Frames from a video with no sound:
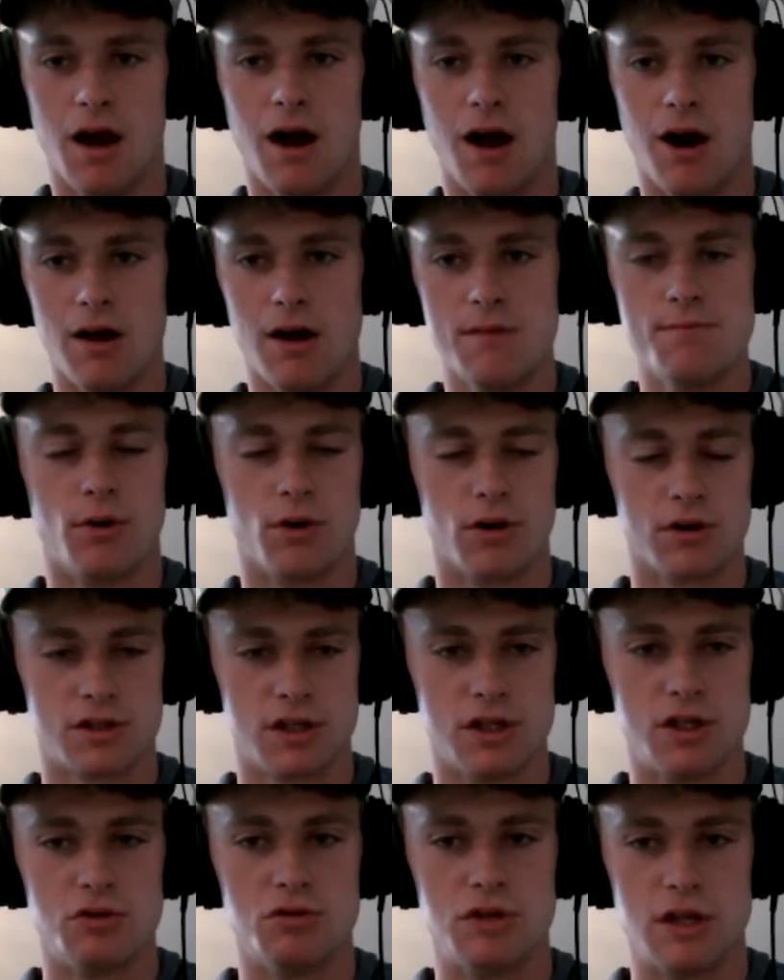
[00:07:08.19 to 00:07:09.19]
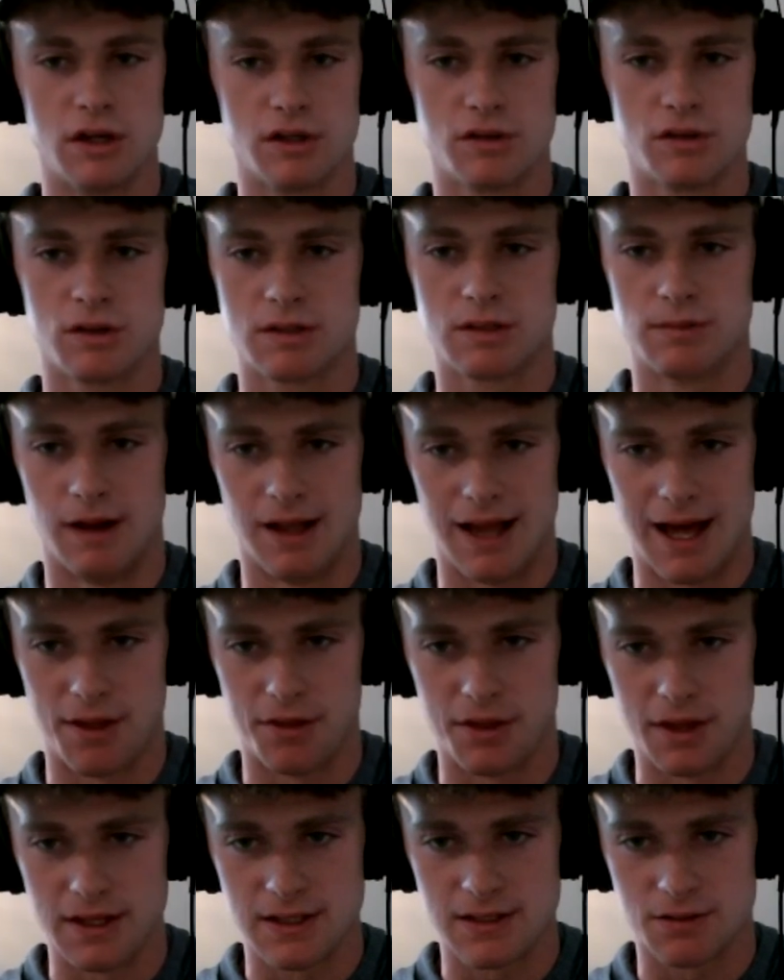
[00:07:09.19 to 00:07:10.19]
on board to do deals with small
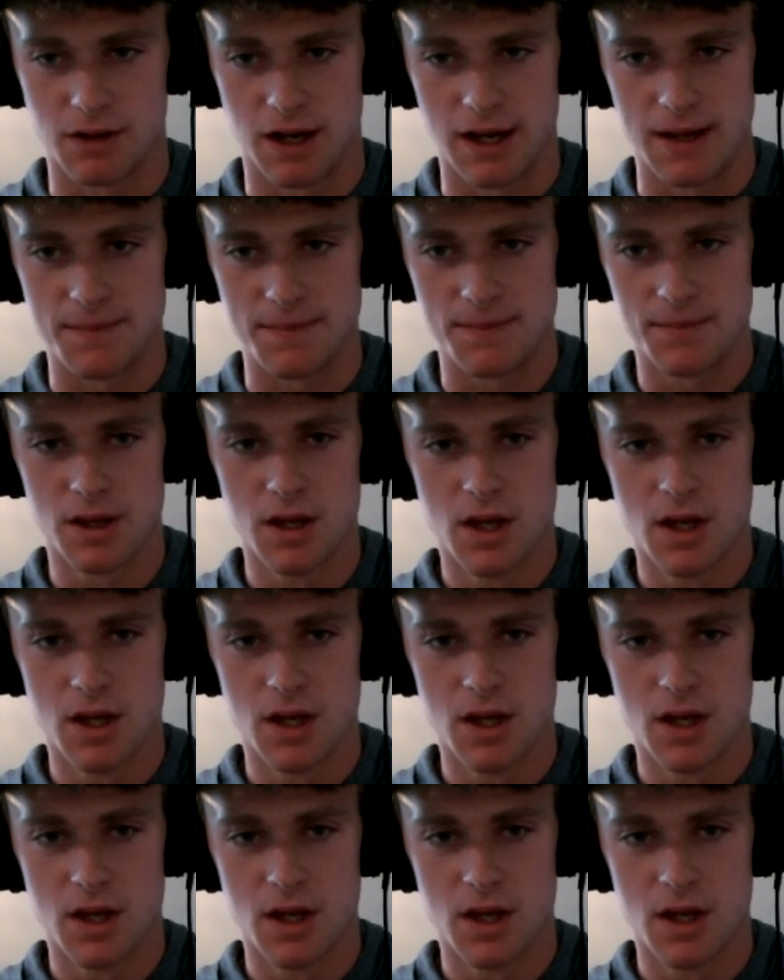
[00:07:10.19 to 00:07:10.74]
athletes, right?